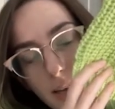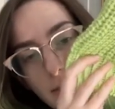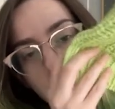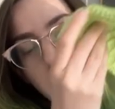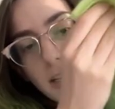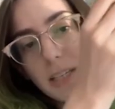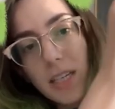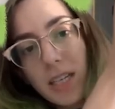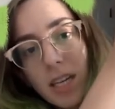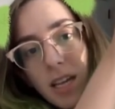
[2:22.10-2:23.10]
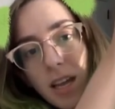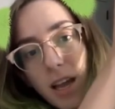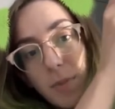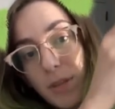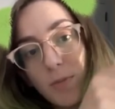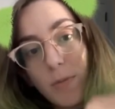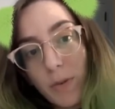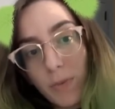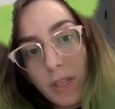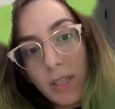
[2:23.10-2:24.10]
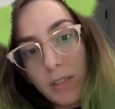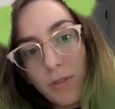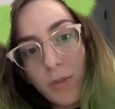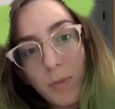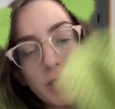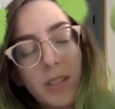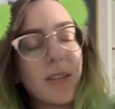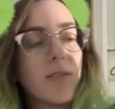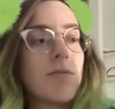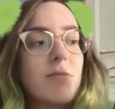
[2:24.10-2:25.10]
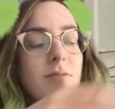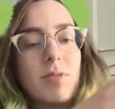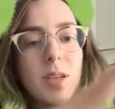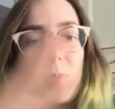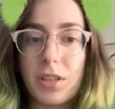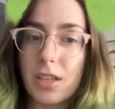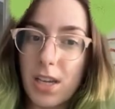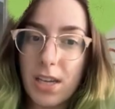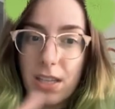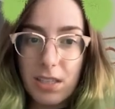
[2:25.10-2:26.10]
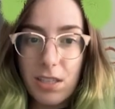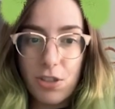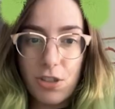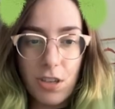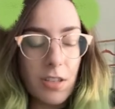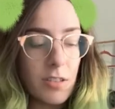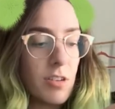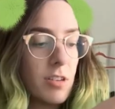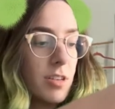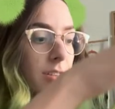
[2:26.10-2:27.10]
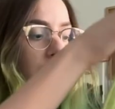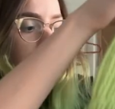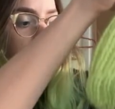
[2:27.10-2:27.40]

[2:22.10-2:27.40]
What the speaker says: if I liked it. I made the ribbing really loose because I don't typically like the cinched in look, and